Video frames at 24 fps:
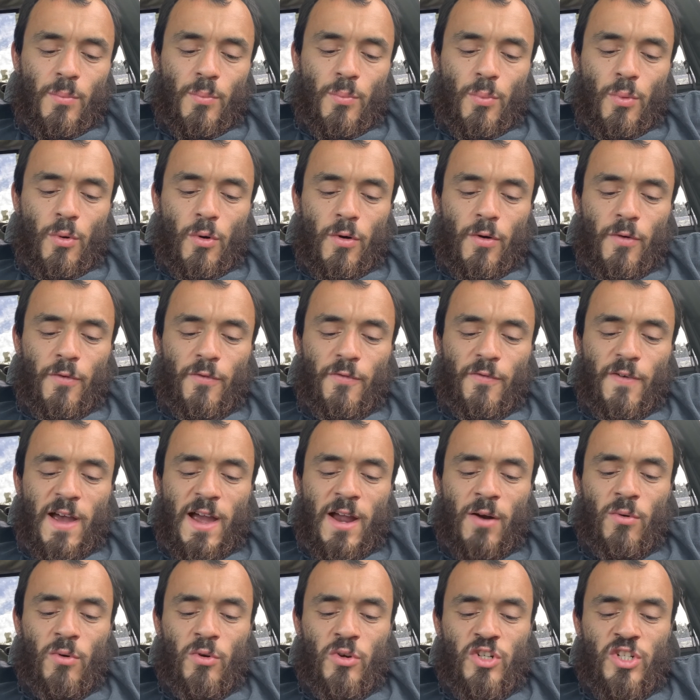
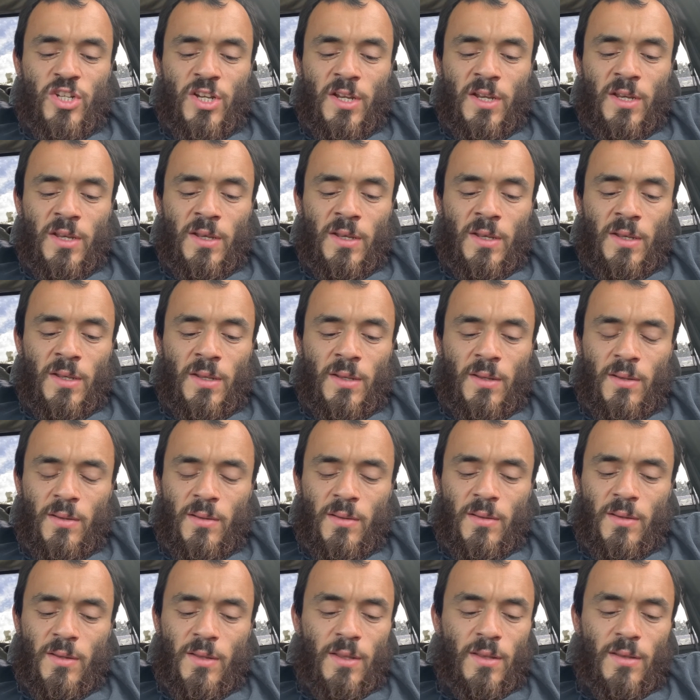Porphyrogene.
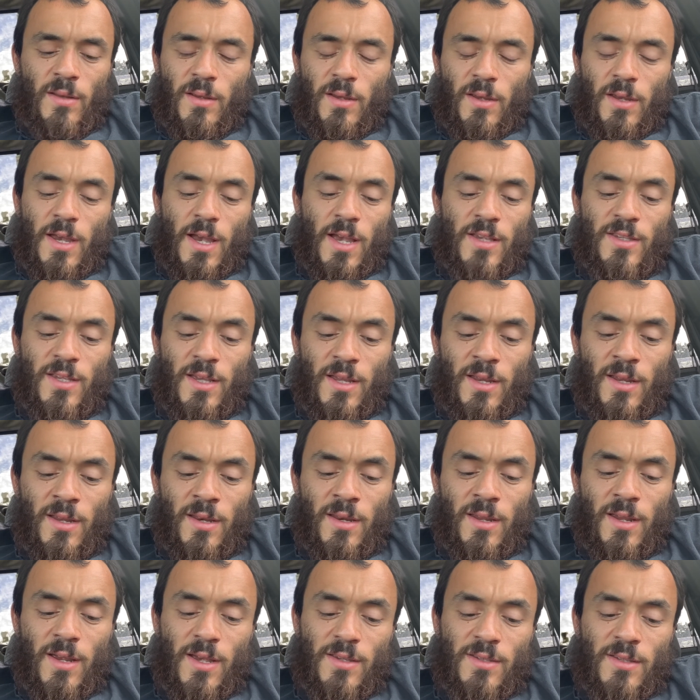He has that. In,
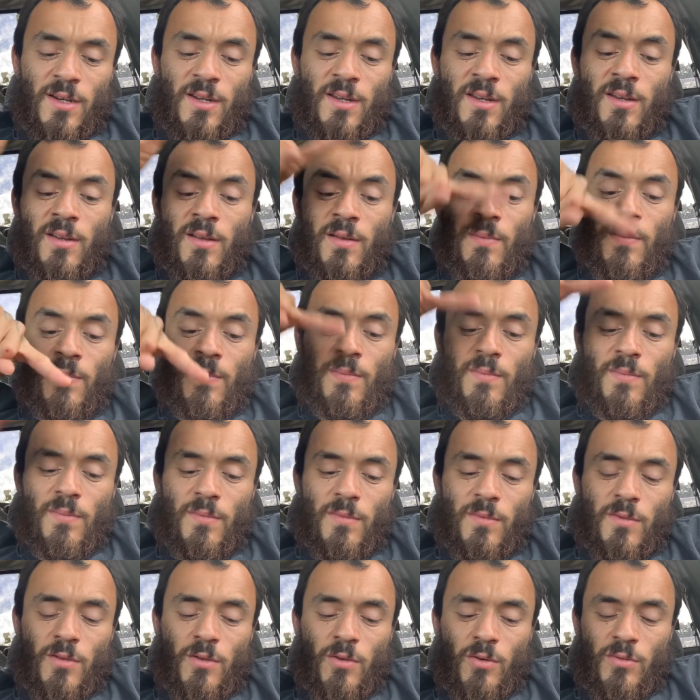he has it in um,
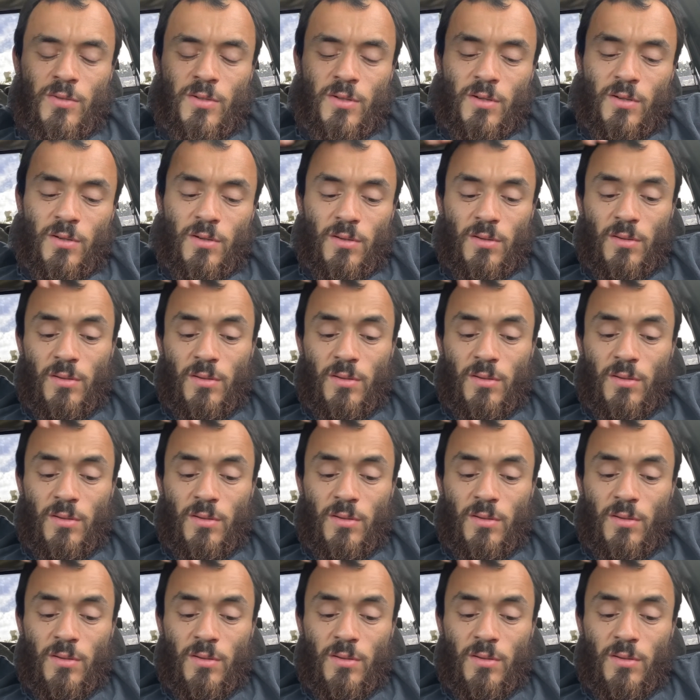those uh,